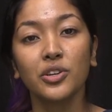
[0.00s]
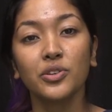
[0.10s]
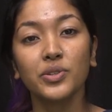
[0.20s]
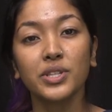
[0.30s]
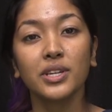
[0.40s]

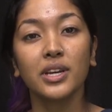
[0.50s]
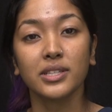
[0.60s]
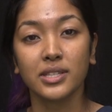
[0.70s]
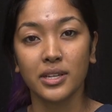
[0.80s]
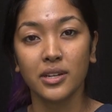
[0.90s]
using a
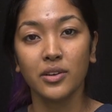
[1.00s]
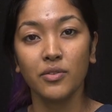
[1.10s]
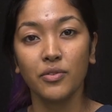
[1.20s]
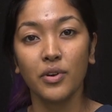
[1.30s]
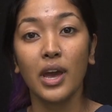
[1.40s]

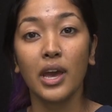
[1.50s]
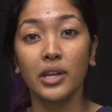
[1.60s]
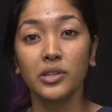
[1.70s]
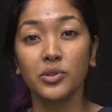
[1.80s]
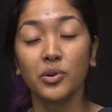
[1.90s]
sedative
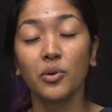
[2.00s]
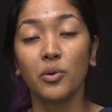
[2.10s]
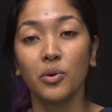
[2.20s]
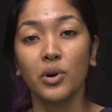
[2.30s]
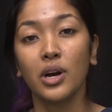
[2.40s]

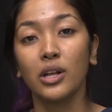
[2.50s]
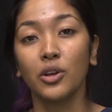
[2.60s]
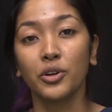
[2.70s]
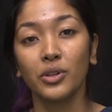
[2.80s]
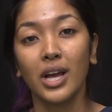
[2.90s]
and/or a
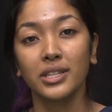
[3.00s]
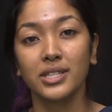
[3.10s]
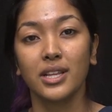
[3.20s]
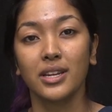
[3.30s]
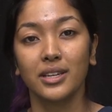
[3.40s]
local
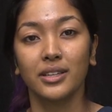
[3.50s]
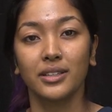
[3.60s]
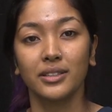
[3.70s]
anaesthetic.